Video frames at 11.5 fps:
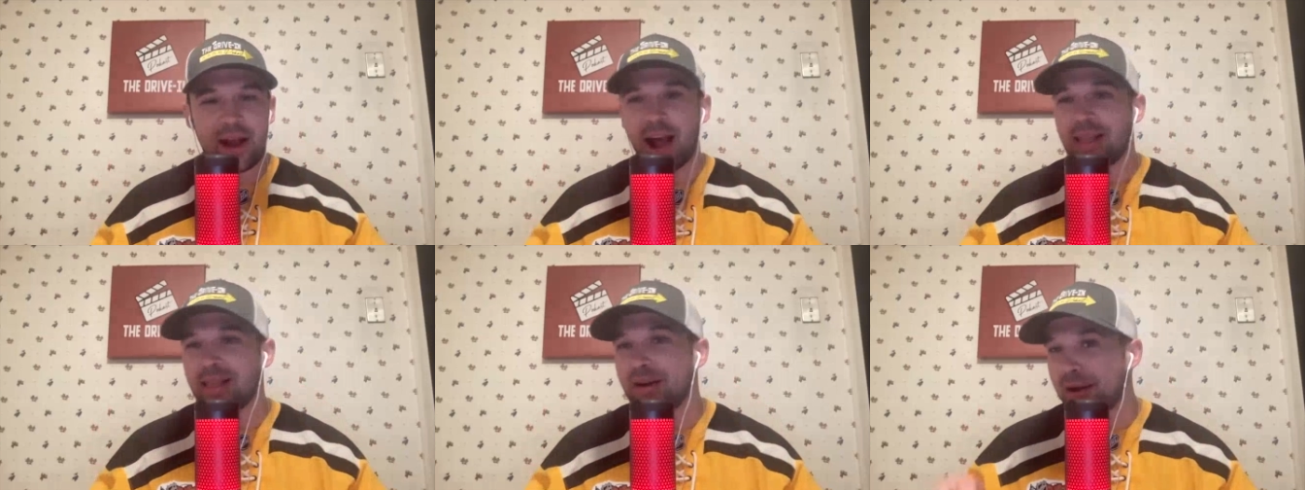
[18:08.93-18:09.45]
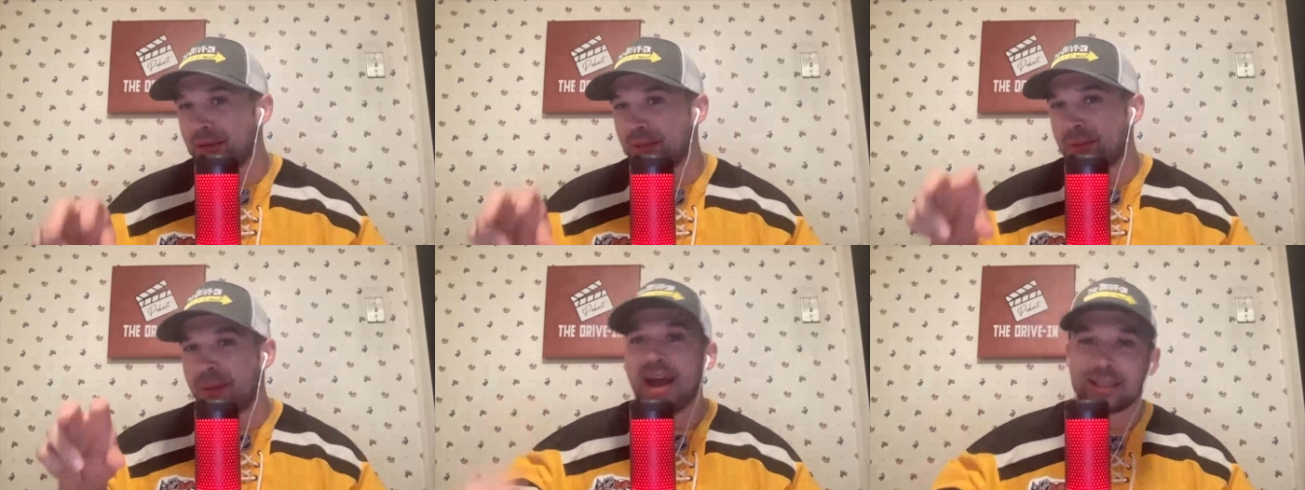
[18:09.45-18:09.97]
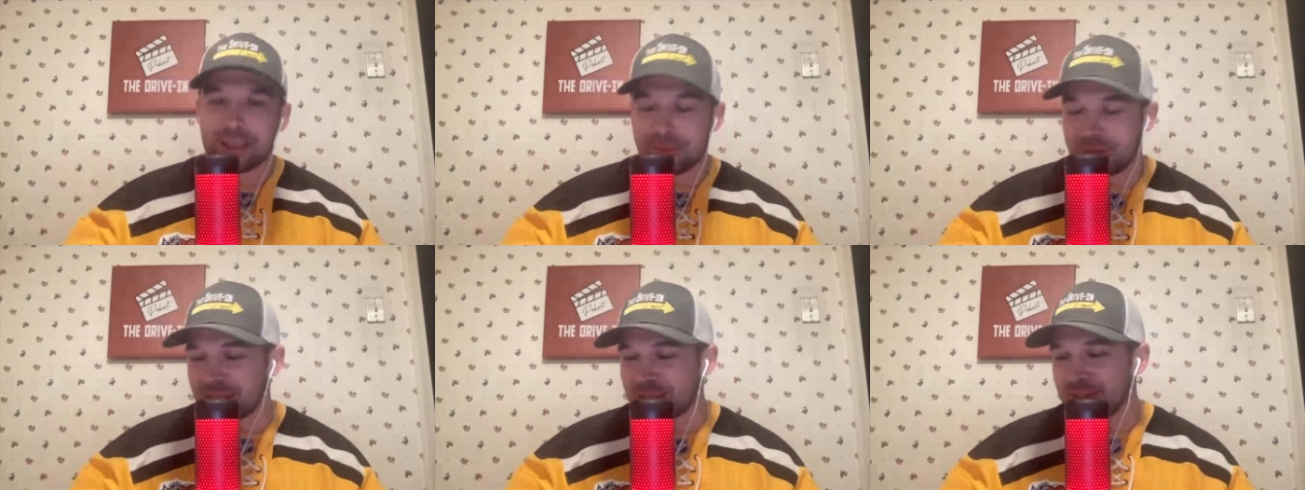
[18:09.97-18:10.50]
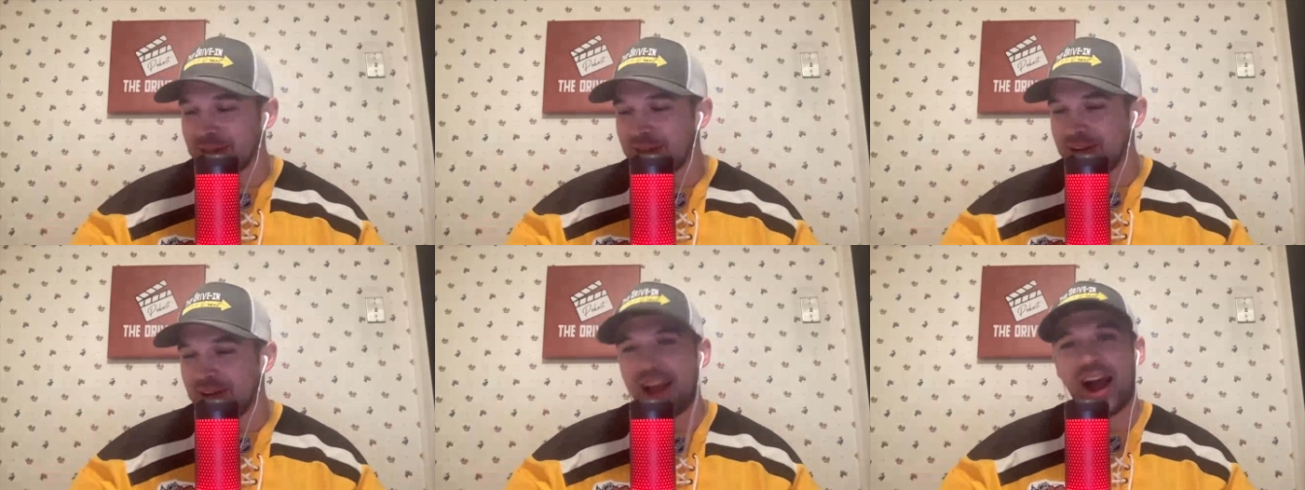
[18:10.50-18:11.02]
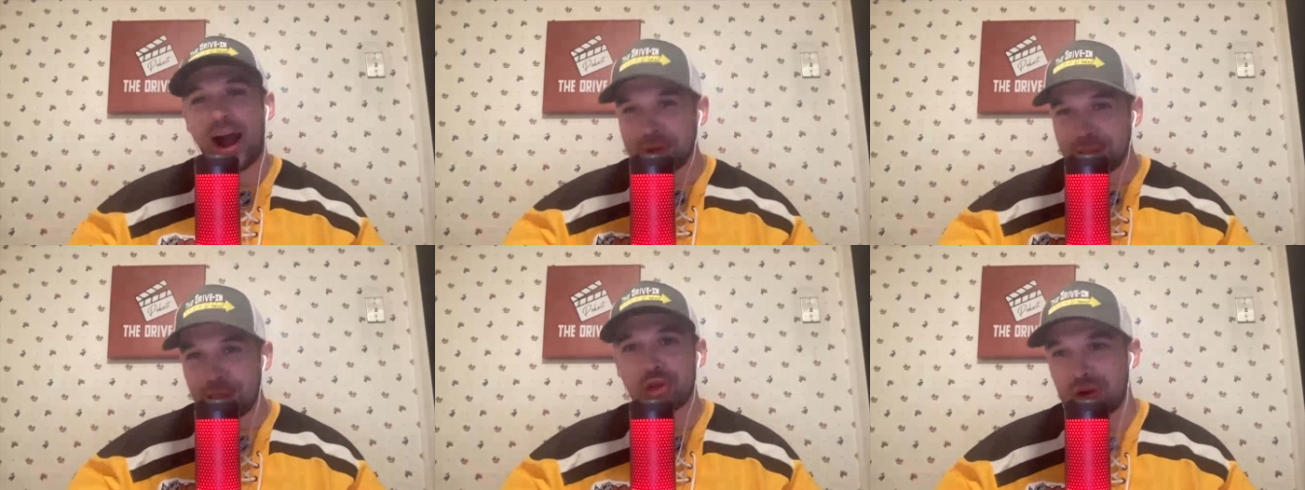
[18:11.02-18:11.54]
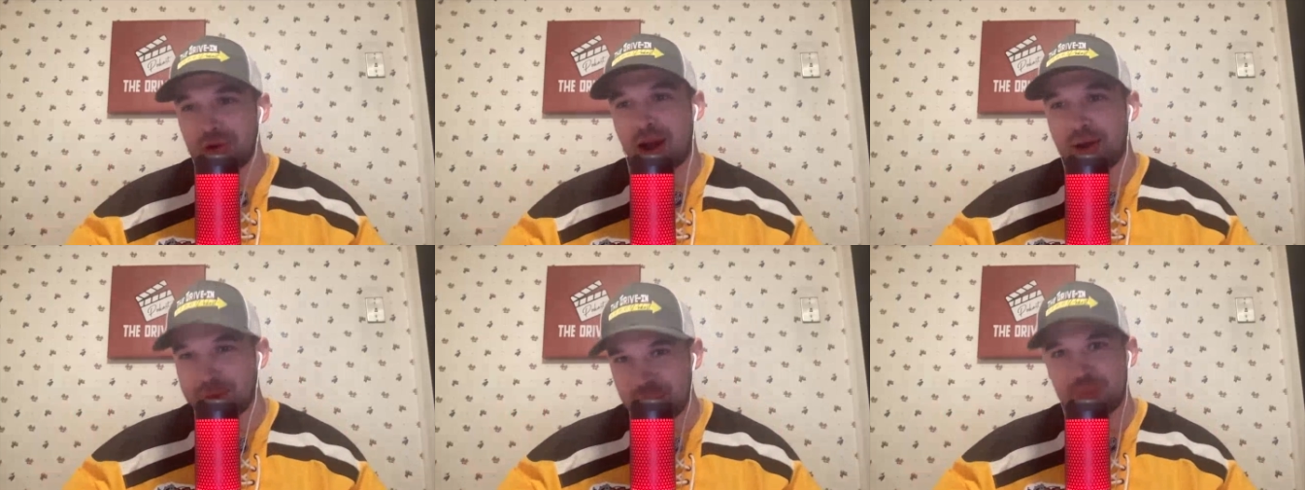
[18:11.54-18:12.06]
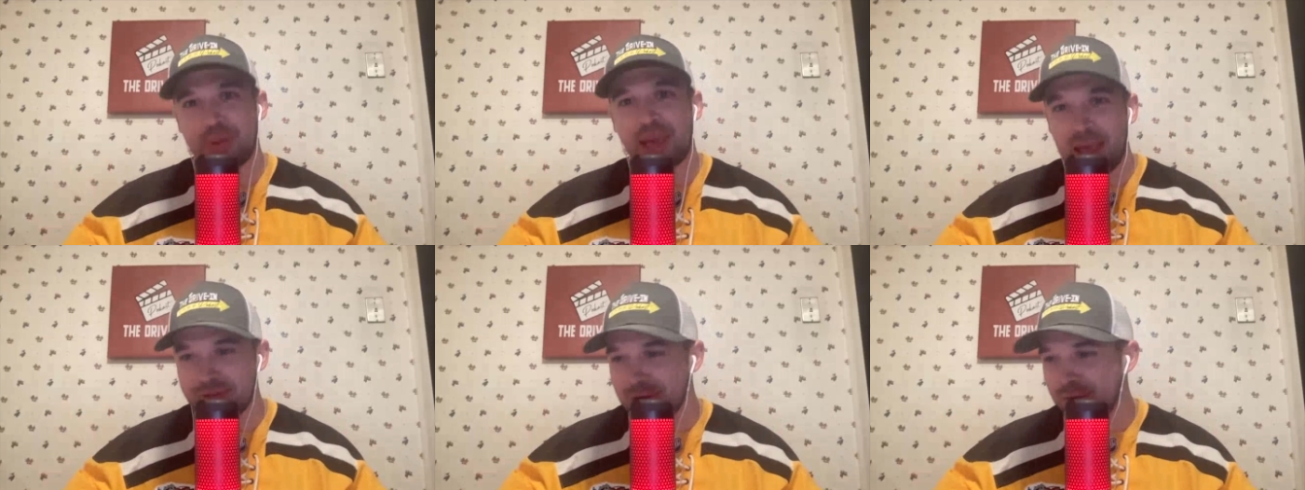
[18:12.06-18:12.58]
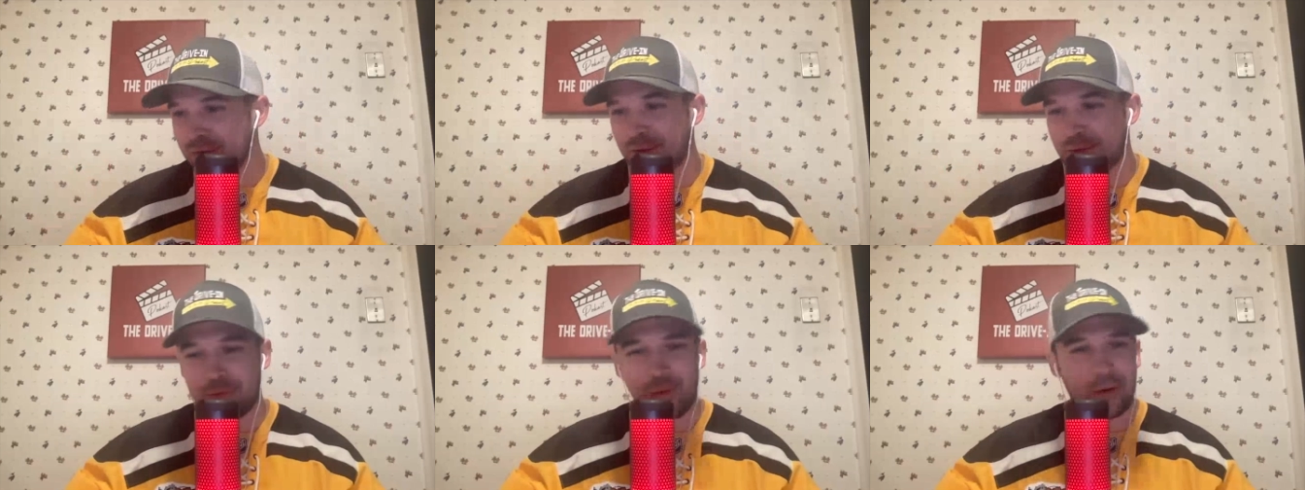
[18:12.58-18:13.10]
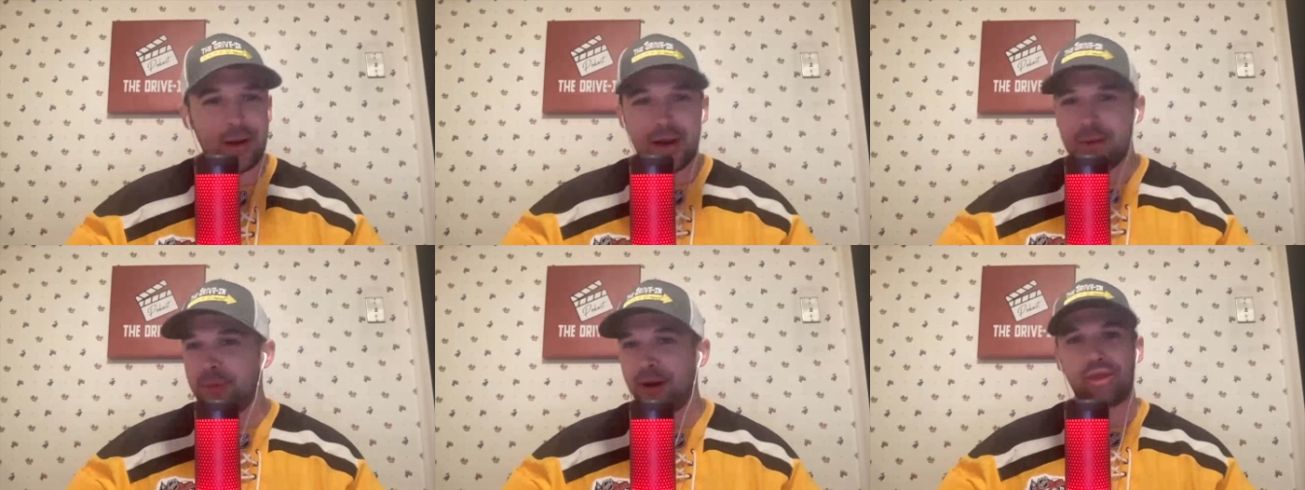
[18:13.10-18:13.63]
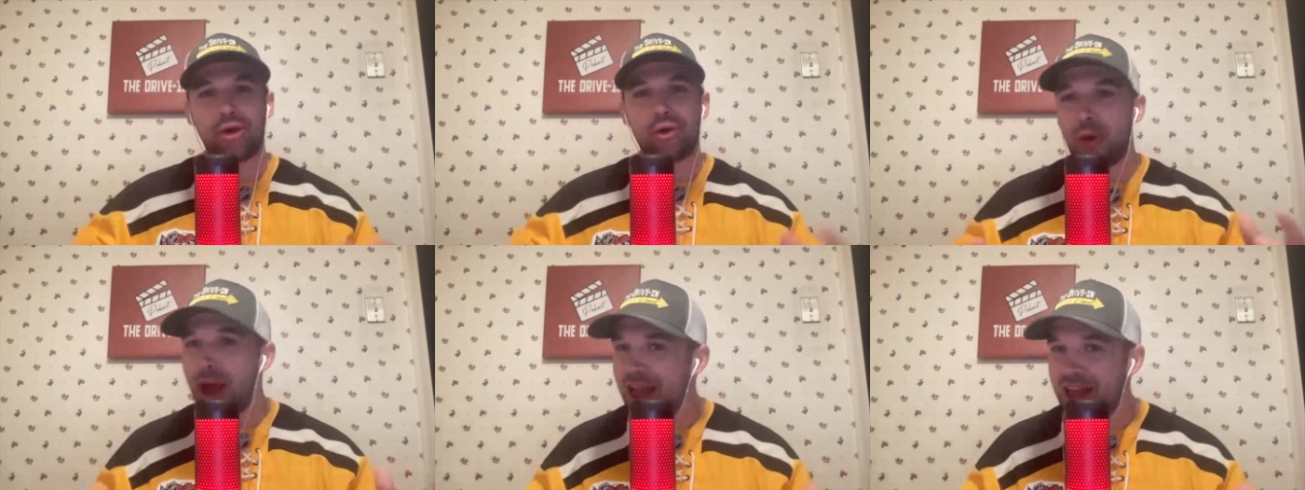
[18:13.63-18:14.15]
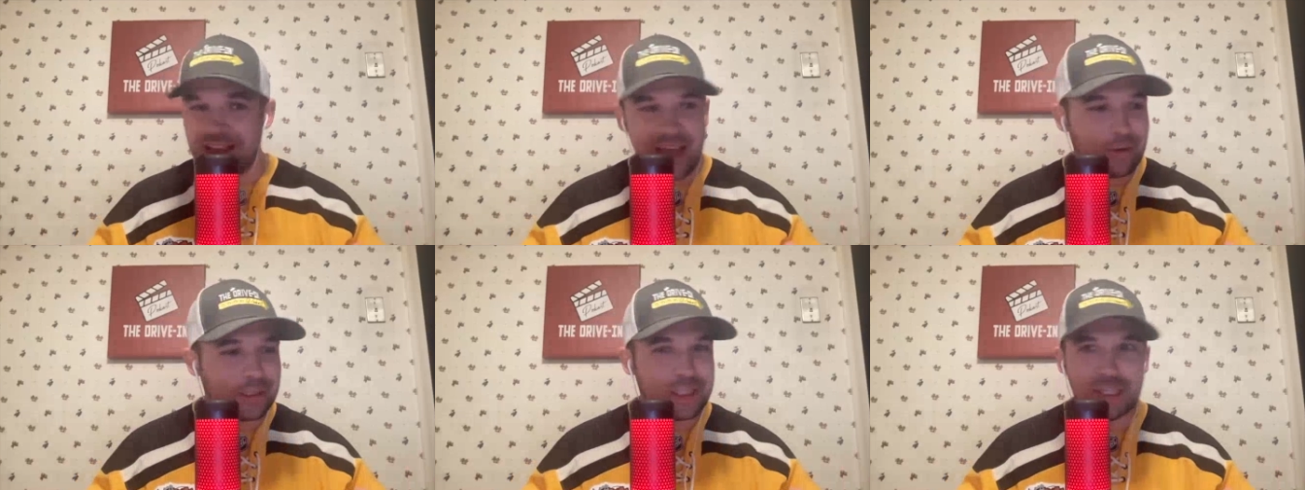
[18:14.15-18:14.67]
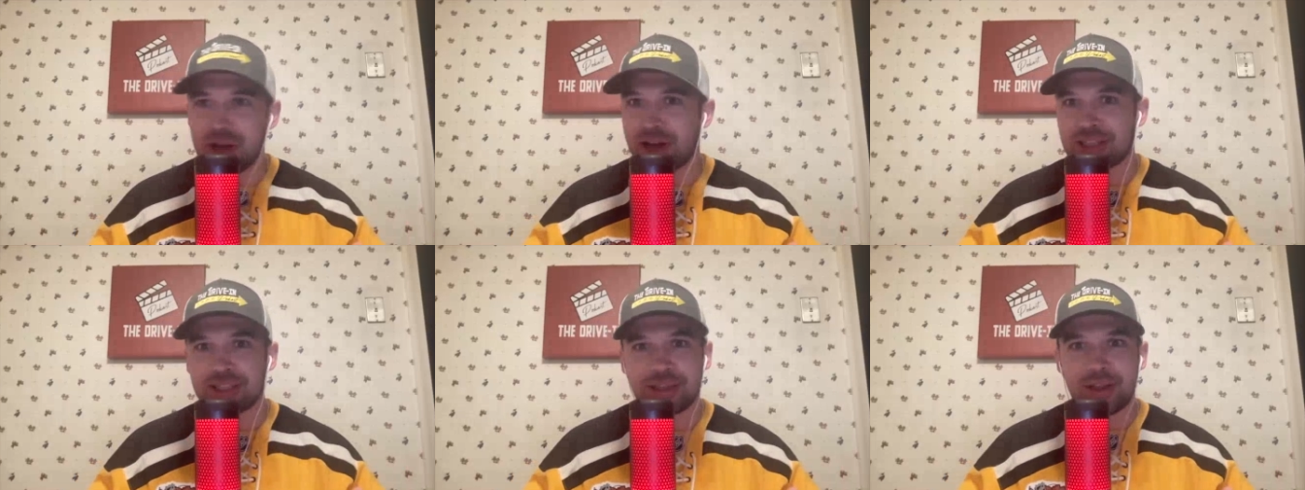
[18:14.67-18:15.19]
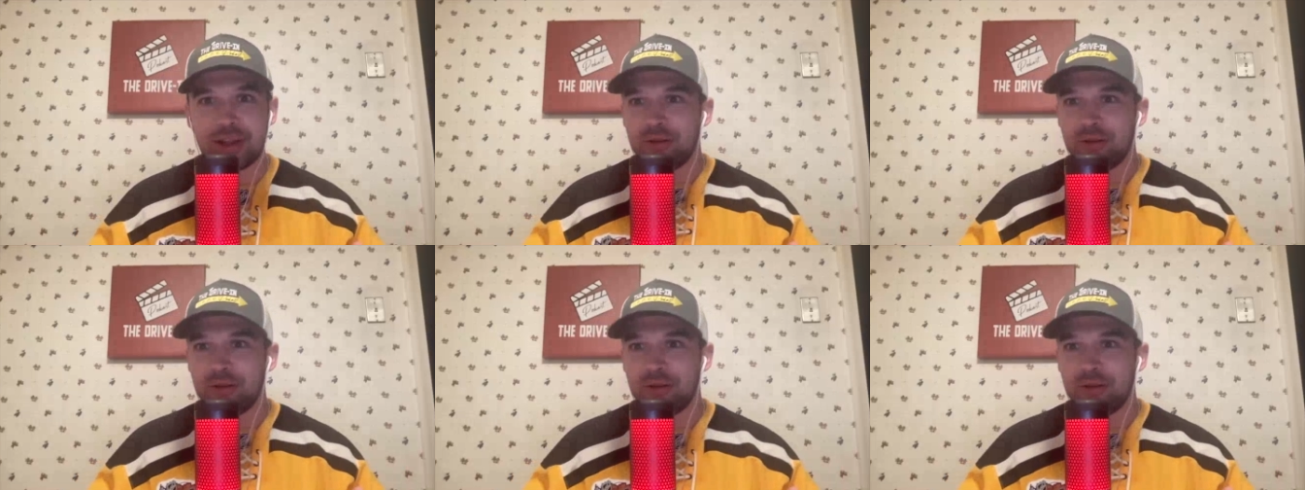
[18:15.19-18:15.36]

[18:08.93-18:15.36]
I thought Maximus, yeah, I was a little thrown off with his behavior in Vault 4, but the way he was just